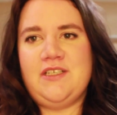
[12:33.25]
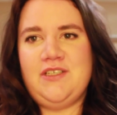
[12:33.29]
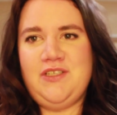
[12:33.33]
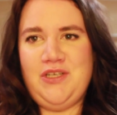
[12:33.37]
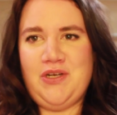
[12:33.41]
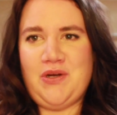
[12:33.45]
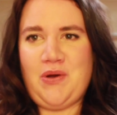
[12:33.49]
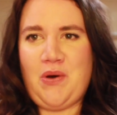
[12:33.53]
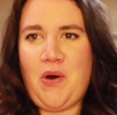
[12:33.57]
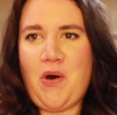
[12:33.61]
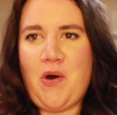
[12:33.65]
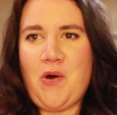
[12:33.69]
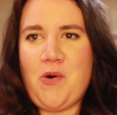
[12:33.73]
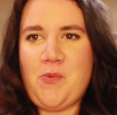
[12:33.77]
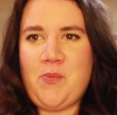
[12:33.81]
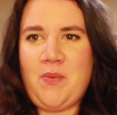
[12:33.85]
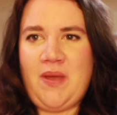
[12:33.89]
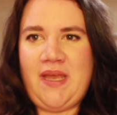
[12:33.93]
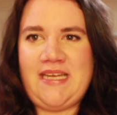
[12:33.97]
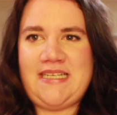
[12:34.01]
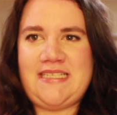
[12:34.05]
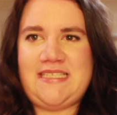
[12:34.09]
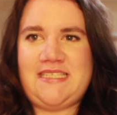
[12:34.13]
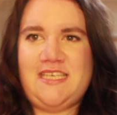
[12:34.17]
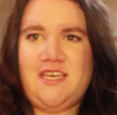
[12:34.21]
you know,
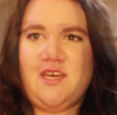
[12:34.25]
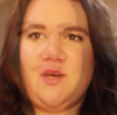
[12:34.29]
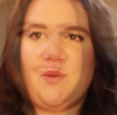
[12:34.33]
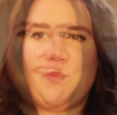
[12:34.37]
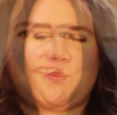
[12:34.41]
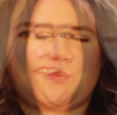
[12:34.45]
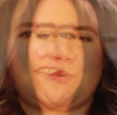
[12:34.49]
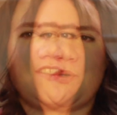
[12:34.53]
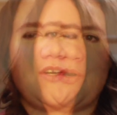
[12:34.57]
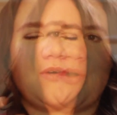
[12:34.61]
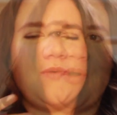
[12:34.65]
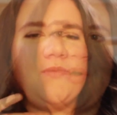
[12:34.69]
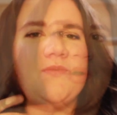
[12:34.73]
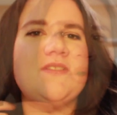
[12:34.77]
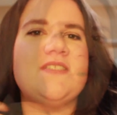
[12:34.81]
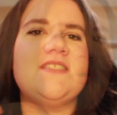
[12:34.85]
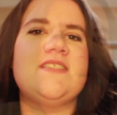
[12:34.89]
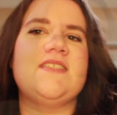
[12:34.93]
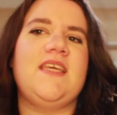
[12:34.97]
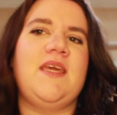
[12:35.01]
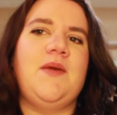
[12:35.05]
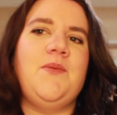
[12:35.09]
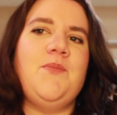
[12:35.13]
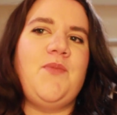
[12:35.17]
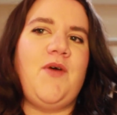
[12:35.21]
homemade dip, or don't
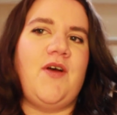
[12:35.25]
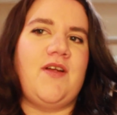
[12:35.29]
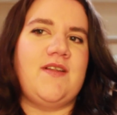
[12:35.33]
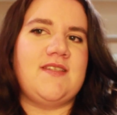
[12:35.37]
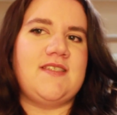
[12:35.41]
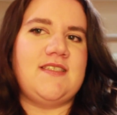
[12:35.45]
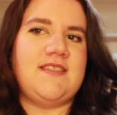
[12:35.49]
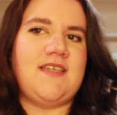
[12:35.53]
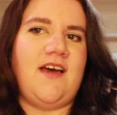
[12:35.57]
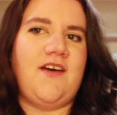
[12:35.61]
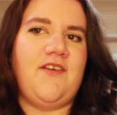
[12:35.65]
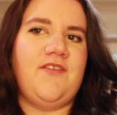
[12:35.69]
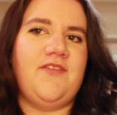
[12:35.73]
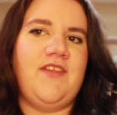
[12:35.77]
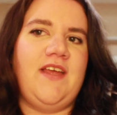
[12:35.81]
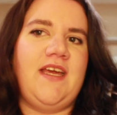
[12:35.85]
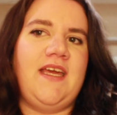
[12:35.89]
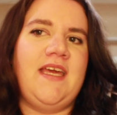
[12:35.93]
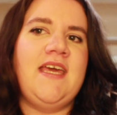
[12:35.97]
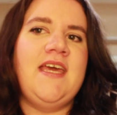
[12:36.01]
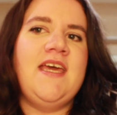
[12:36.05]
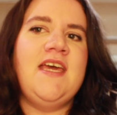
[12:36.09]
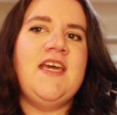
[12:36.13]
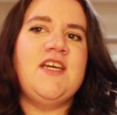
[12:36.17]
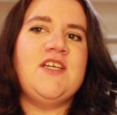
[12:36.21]
skimp on stuff.
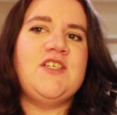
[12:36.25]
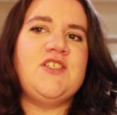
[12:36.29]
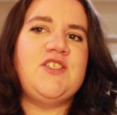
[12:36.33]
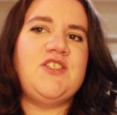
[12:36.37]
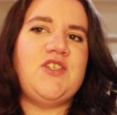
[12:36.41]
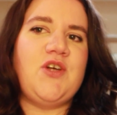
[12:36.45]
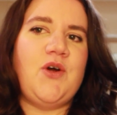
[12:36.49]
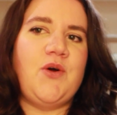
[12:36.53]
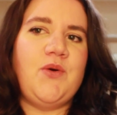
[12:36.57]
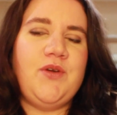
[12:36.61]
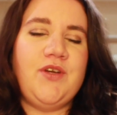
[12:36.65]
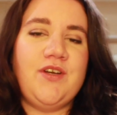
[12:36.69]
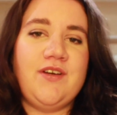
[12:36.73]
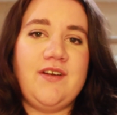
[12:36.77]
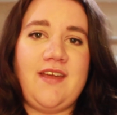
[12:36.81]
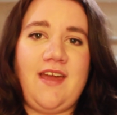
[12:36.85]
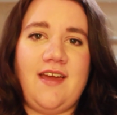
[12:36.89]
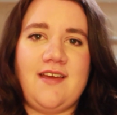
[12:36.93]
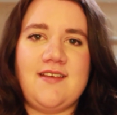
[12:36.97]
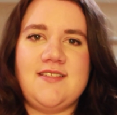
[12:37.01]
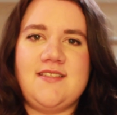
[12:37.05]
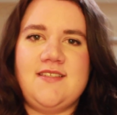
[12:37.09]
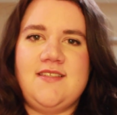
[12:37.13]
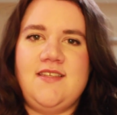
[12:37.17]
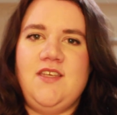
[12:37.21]
Like, show your
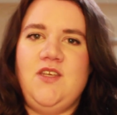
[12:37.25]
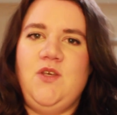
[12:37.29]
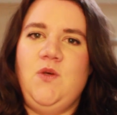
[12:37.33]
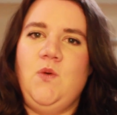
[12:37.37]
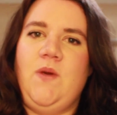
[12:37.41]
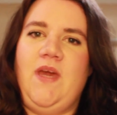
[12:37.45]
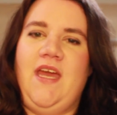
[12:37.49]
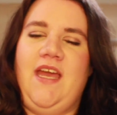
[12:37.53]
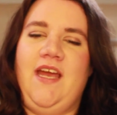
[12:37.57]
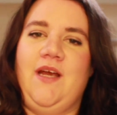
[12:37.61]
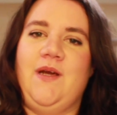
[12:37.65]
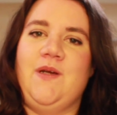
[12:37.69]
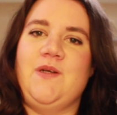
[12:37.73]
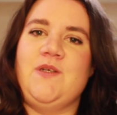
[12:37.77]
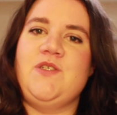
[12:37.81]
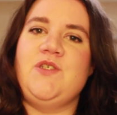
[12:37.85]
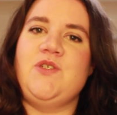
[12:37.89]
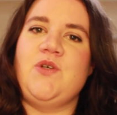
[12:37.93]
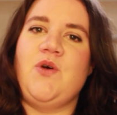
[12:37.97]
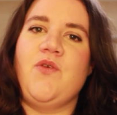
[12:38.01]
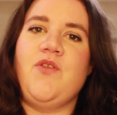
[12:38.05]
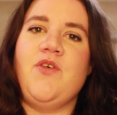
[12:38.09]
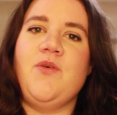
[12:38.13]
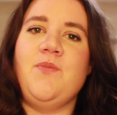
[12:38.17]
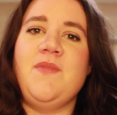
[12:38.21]
guests that you care,
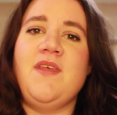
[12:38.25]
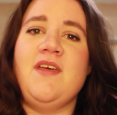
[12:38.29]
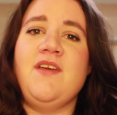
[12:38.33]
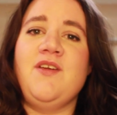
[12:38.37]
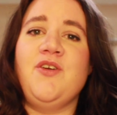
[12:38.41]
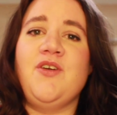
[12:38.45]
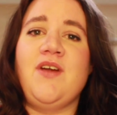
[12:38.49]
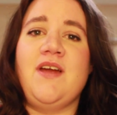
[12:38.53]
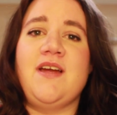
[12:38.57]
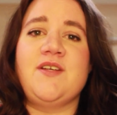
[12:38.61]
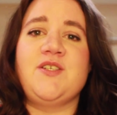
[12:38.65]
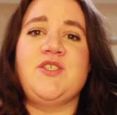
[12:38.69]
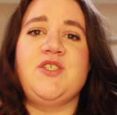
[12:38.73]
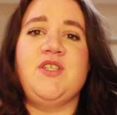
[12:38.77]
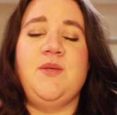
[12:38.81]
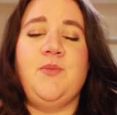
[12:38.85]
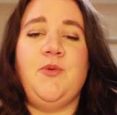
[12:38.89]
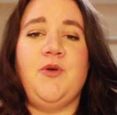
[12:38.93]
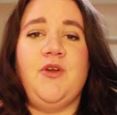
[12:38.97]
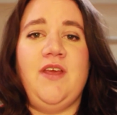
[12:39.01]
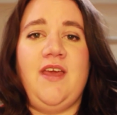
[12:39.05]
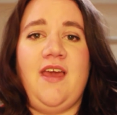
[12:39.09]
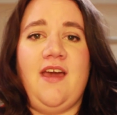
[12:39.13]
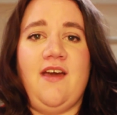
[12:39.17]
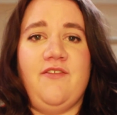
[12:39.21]
show them that you're actually
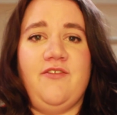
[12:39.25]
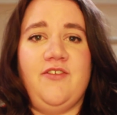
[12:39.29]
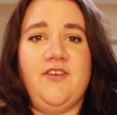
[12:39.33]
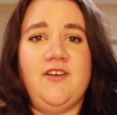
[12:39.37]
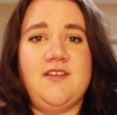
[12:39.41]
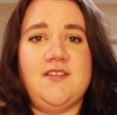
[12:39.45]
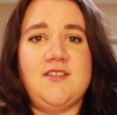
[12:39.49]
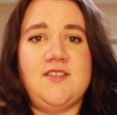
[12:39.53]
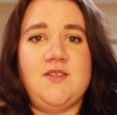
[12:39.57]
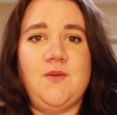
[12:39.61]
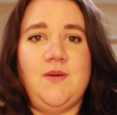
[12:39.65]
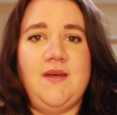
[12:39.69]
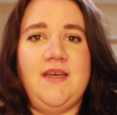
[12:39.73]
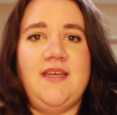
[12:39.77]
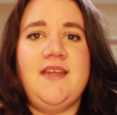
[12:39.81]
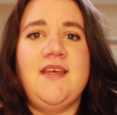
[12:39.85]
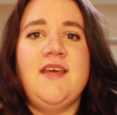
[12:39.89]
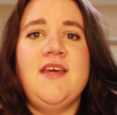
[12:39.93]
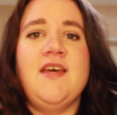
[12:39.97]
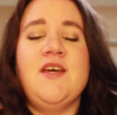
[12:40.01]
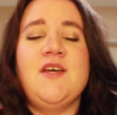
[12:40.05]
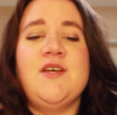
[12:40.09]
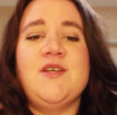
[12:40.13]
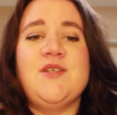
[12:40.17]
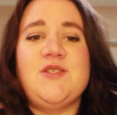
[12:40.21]
putting effort into it,
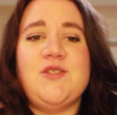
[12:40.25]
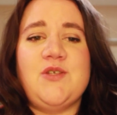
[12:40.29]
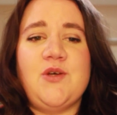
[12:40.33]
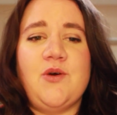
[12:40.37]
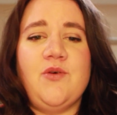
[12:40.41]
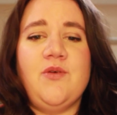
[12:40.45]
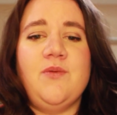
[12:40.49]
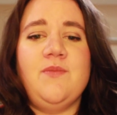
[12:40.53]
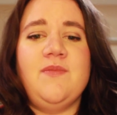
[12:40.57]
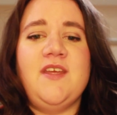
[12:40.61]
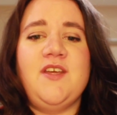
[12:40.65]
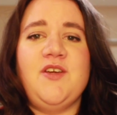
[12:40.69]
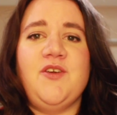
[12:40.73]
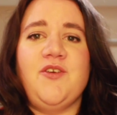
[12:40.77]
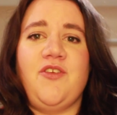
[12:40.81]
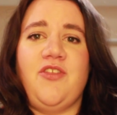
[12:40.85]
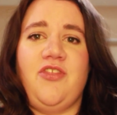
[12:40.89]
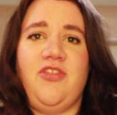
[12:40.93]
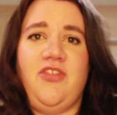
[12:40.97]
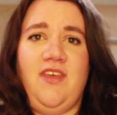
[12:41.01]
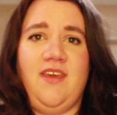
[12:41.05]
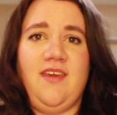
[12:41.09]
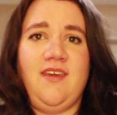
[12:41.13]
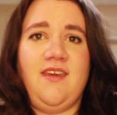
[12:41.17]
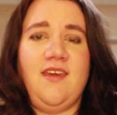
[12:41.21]
show them that you're
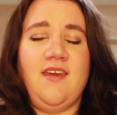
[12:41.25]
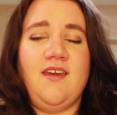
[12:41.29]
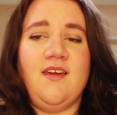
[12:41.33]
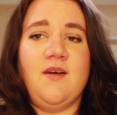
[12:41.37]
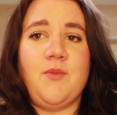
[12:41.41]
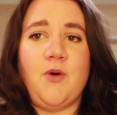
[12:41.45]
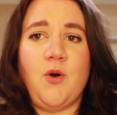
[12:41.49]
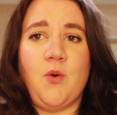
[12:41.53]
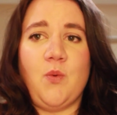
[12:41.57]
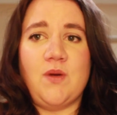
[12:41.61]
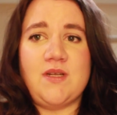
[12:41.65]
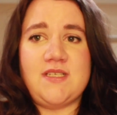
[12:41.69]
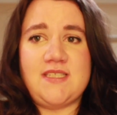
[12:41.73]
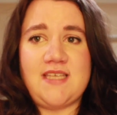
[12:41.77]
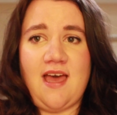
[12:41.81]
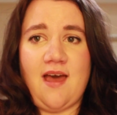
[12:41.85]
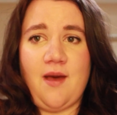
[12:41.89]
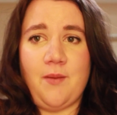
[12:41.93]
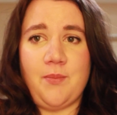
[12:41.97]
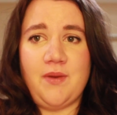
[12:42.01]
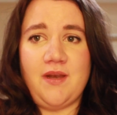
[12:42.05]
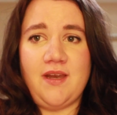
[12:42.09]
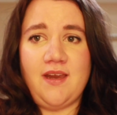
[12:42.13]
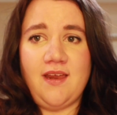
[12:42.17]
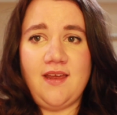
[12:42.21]
thinking about what's
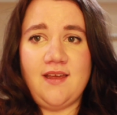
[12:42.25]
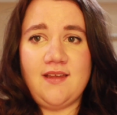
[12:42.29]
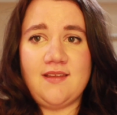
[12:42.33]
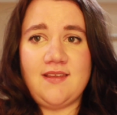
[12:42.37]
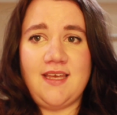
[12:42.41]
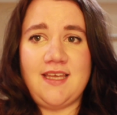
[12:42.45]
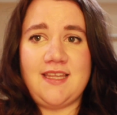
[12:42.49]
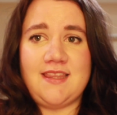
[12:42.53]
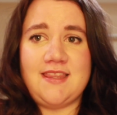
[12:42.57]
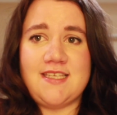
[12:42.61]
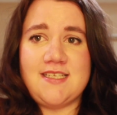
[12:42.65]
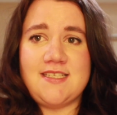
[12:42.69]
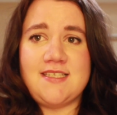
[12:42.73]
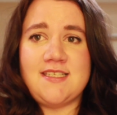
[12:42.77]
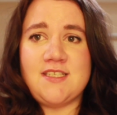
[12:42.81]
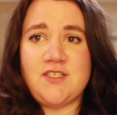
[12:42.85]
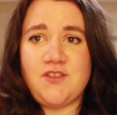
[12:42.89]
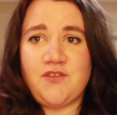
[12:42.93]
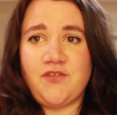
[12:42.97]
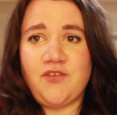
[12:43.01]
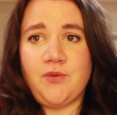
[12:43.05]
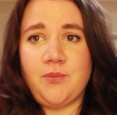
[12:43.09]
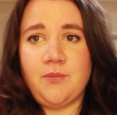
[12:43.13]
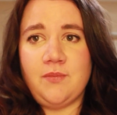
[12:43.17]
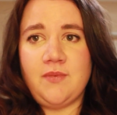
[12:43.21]
happening. Like, this
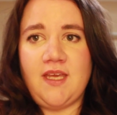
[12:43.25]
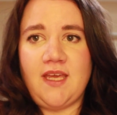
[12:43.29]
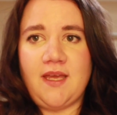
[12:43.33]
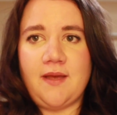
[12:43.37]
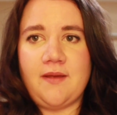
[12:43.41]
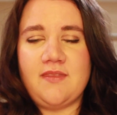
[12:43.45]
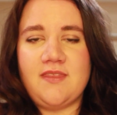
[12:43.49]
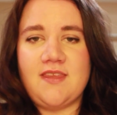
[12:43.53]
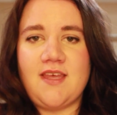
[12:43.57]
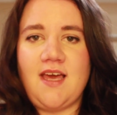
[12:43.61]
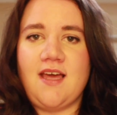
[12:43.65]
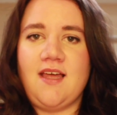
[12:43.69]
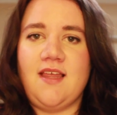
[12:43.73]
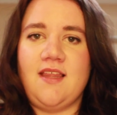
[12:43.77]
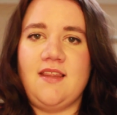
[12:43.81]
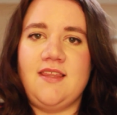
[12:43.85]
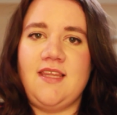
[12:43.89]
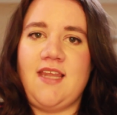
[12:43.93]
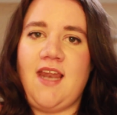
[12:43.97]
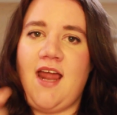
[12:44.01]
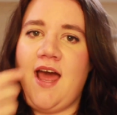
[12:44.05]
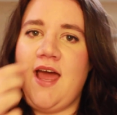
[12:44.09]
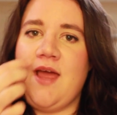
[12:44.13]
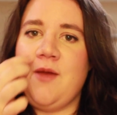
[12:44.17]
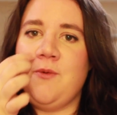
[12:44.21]
is for me
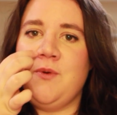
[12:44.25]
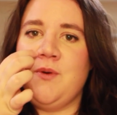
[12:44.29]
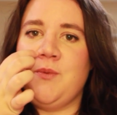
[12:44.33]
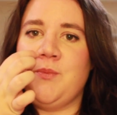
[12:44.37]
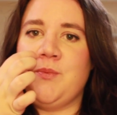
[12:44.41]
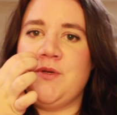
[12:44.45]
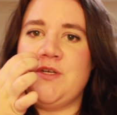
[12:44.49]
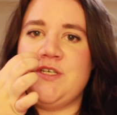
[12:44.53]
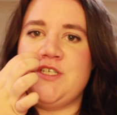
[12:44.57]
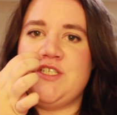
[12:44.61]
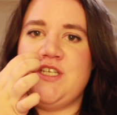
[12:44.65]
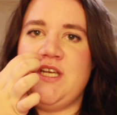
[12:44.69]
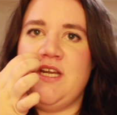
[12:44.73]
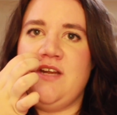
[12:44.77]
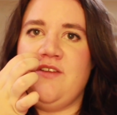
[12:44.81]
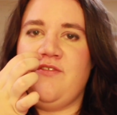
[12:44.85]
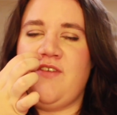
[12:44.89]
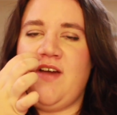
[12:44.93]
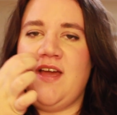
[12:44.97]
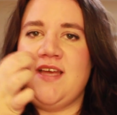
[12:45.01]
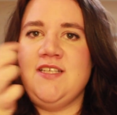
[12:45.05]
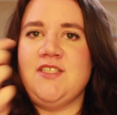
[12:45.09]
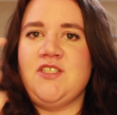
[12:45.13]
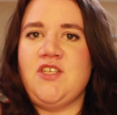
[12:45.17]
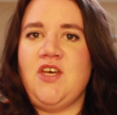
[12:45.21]
that I would appreciate
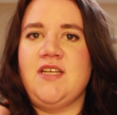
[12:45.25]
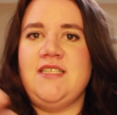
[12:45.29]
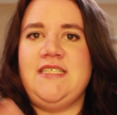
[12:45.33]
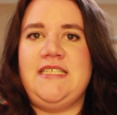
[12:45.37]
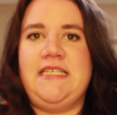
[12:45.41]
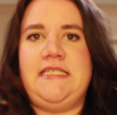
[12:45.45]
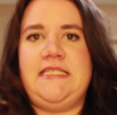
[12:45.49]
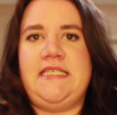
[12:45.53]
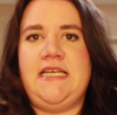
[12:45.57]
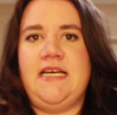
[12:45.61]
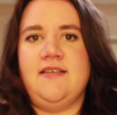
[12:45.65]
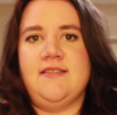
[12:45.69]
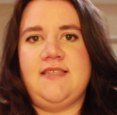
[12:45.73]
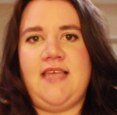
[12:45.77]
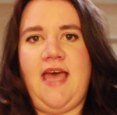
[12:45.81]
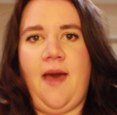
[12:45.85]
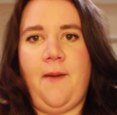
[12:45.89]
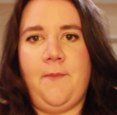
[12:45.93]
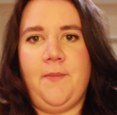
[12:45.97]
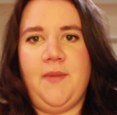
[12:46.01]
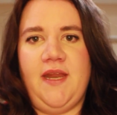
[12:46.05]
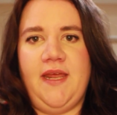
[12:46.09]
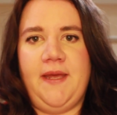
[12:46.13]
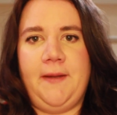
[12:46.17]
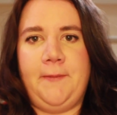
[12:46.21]
if I saw details
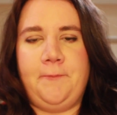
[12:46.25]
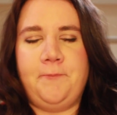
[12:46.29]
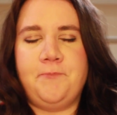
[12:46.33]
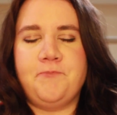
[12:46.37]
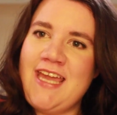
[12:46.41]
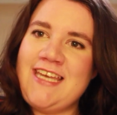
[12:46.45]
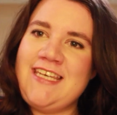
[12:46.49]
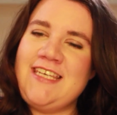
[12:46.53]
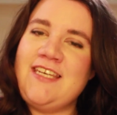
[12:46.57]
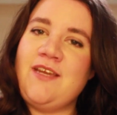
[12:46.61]
happening.